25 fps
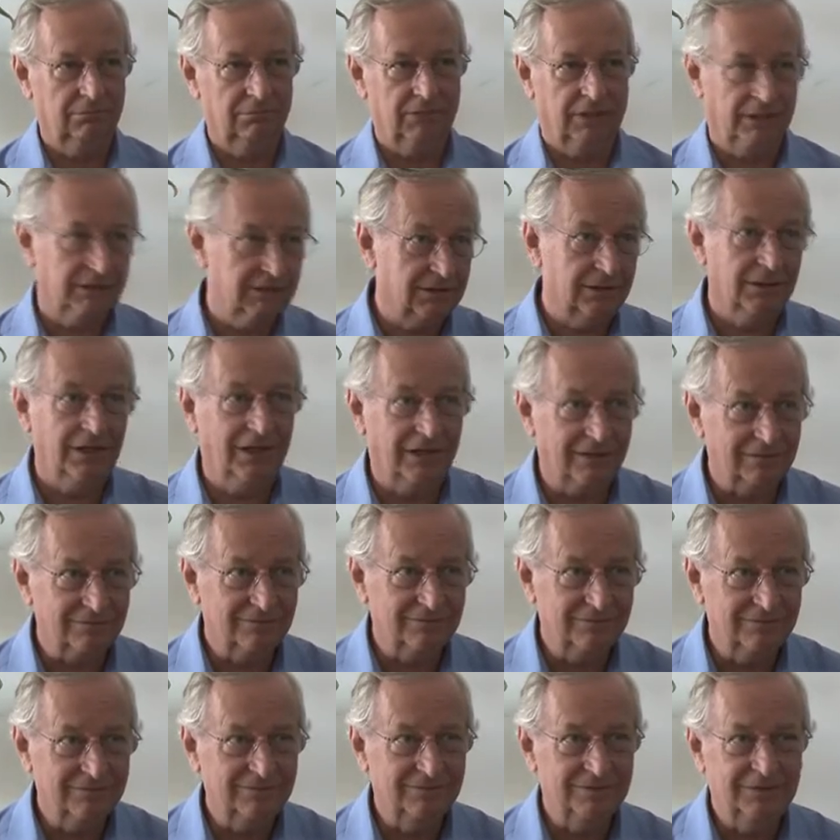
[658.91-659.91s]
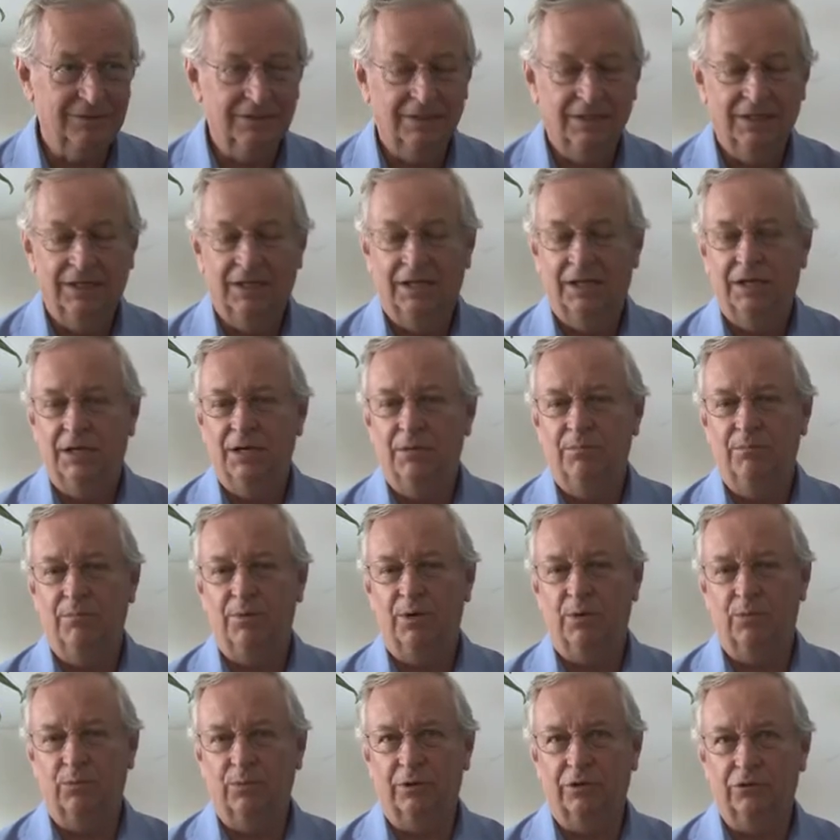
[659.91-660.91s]
That's it.
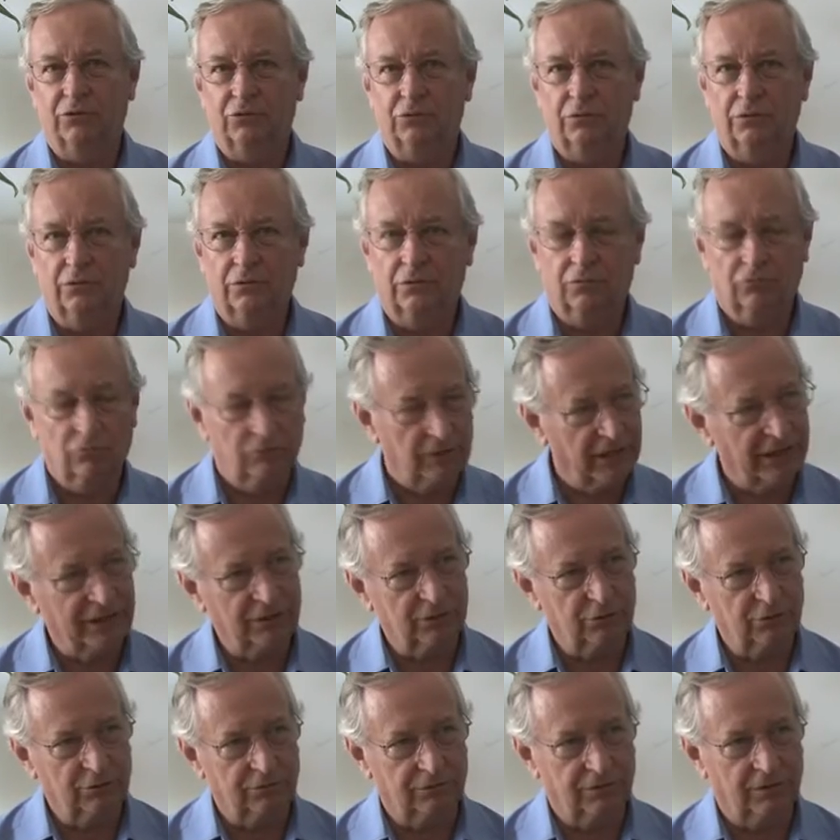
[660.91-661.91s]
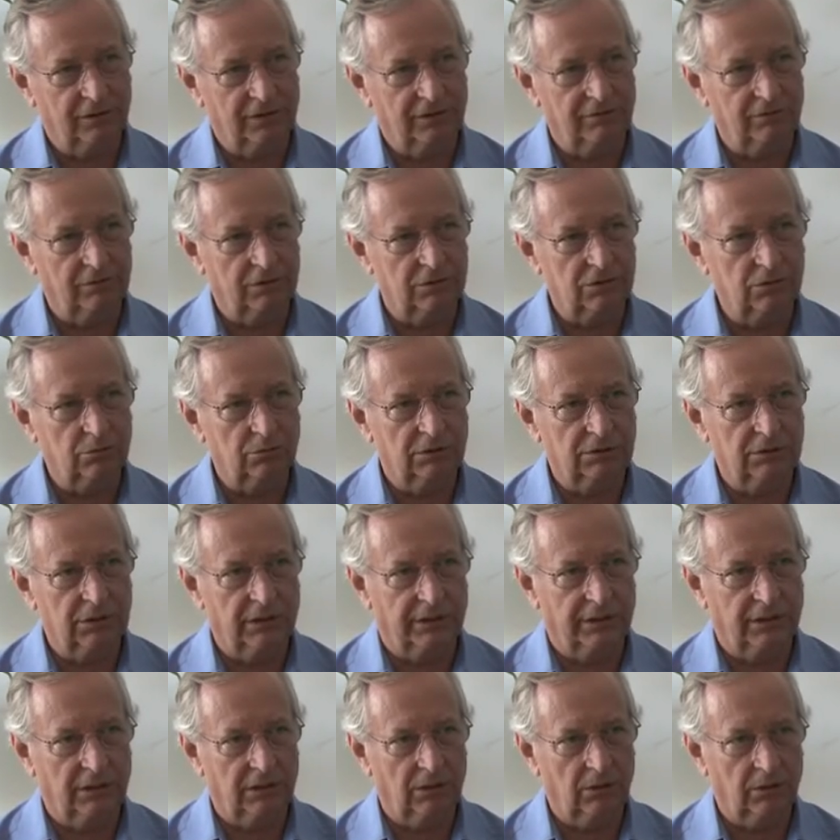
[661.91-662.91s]
But with radical forgiveness, we
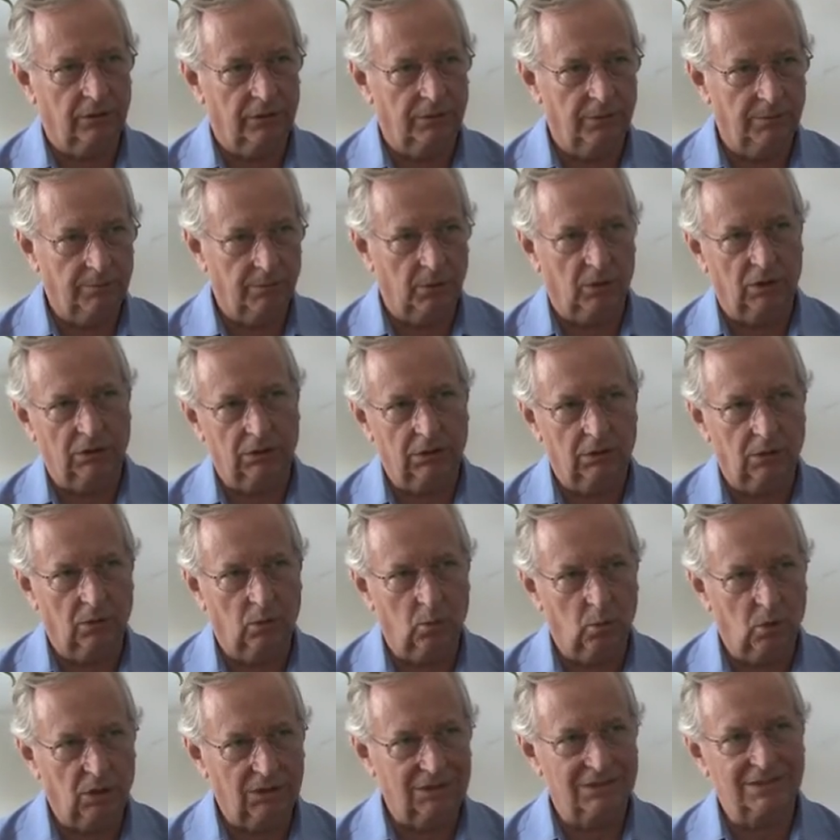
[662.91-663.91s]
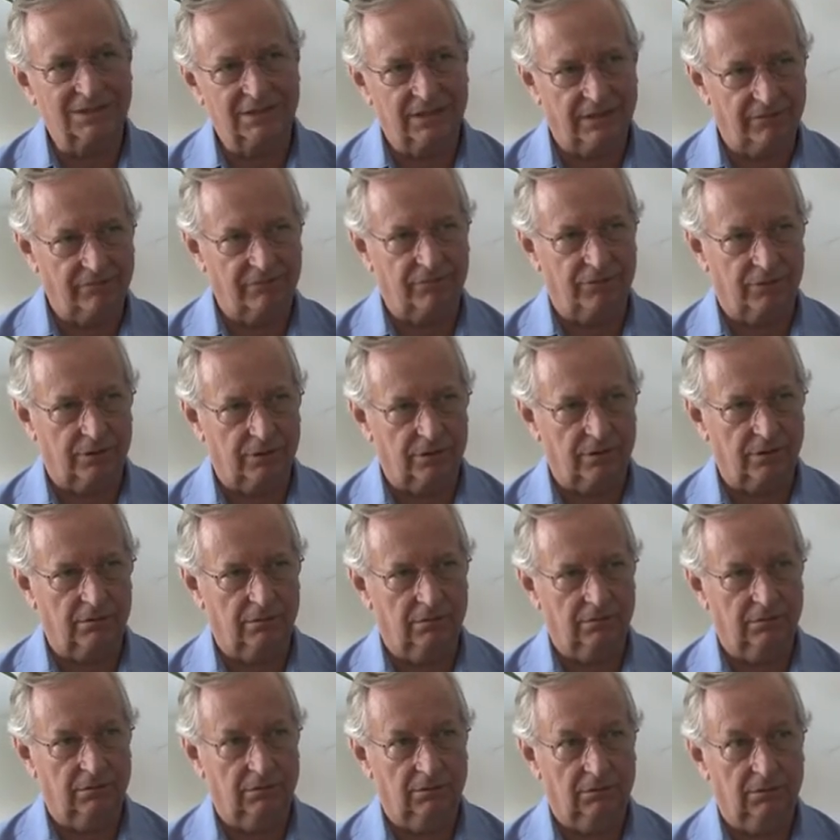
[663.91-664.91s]
take it one step further,
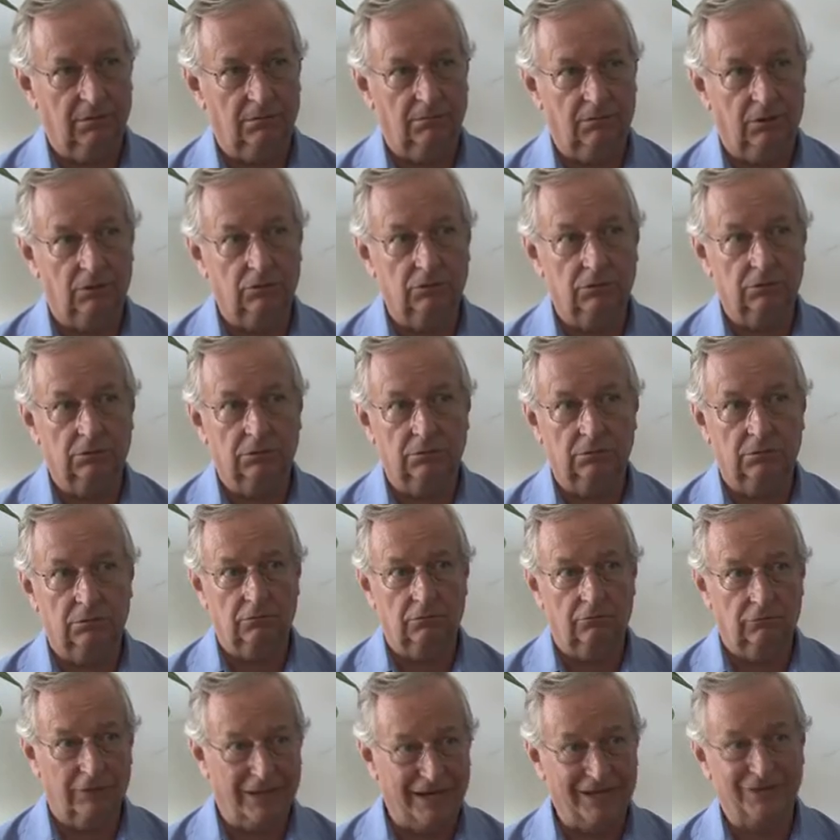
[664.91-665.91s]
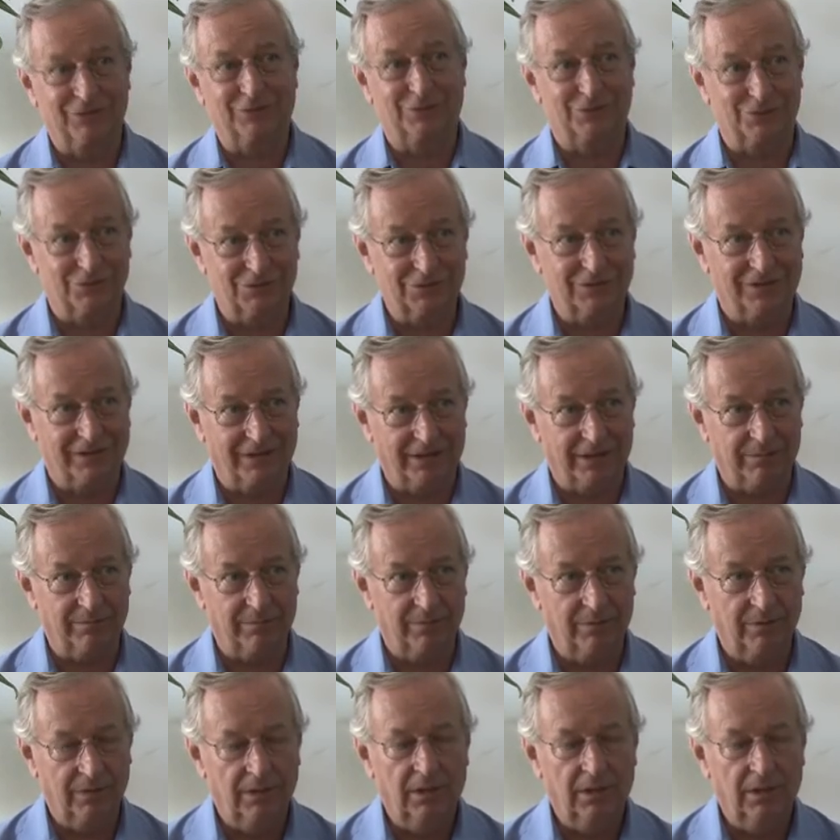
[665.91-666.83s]
the most radical step.